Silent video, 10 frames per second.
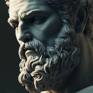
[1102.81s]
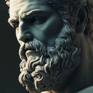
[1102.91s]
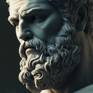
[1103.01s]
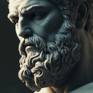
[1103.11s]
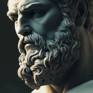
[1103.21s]

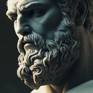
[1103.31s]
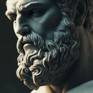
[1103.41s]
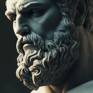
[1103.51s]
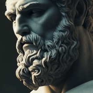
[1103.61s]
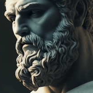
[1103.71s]
Often
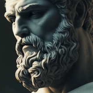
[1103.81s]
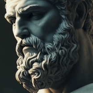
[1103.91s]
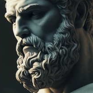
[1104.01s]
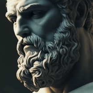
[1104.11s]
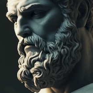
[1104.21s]
you'll
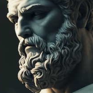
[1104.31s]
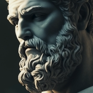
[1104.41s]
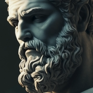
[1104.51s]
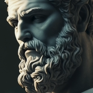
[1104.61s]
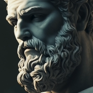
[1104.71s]
realize the
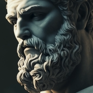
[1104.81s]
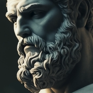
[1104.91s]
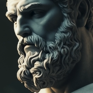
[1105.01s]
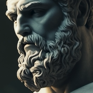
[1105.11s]
craving is a